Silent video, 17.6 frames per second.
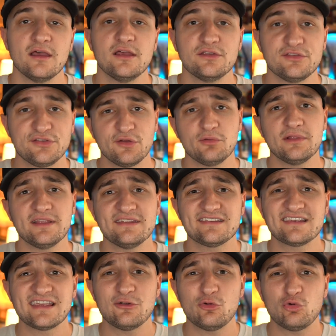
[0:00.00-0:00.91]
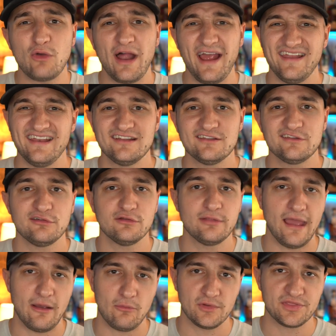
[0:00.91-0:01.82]
So let's get right into
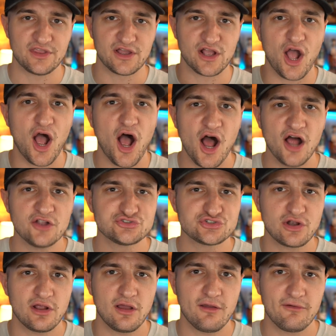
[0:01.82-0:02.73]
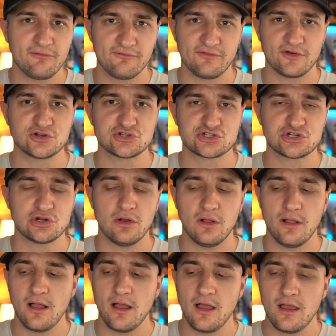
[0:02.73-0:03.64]
that with the
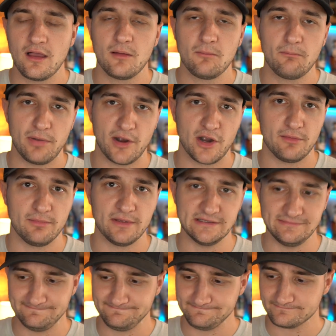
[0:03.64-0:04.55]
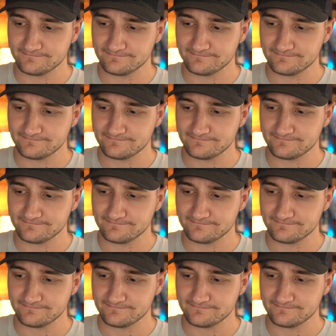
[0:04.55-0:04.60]
controversial bourbon.